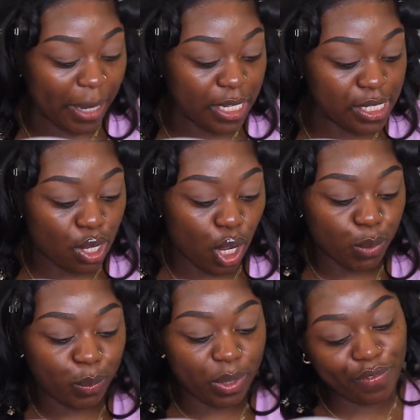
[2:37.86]
I'm gonna start
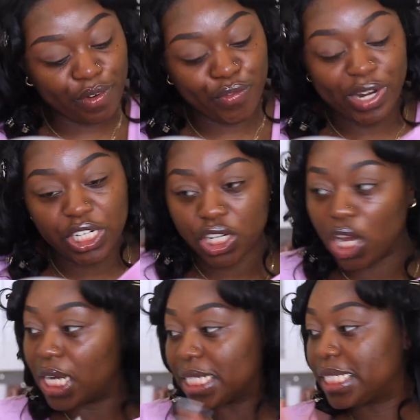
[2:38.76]
off with Rich
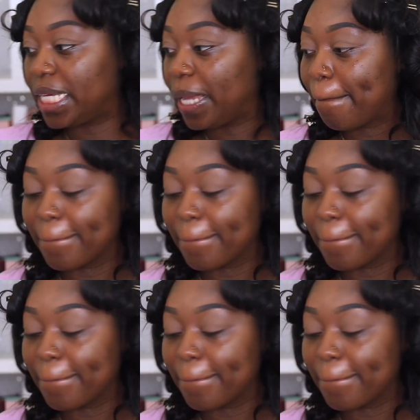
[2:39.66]
Auntie.